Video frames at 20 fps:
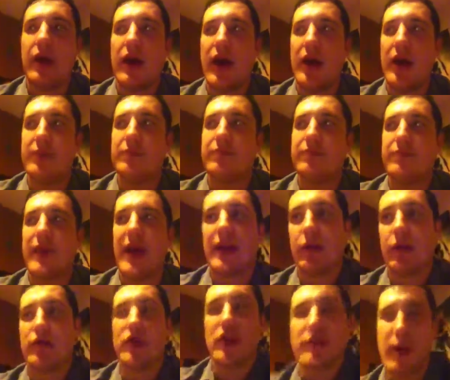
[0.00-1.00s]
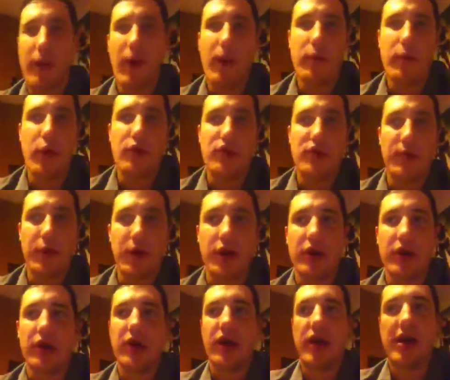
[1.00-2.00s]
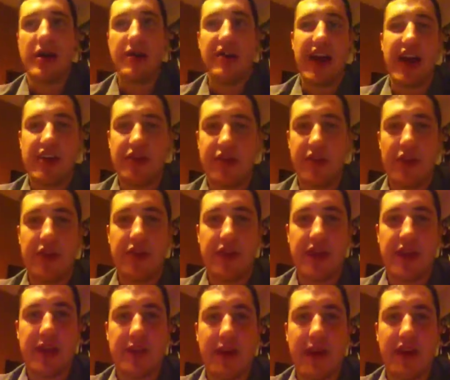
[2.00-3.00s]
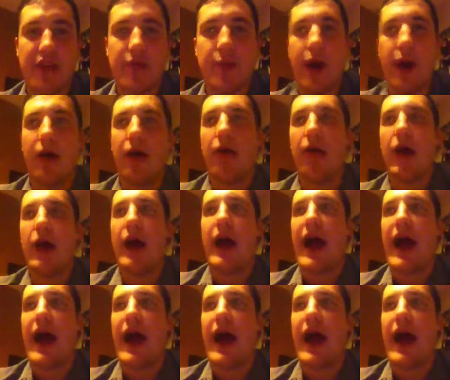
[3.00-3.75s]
and also my mum wrote a book, Thanks for Nothing, Nick Maxwell,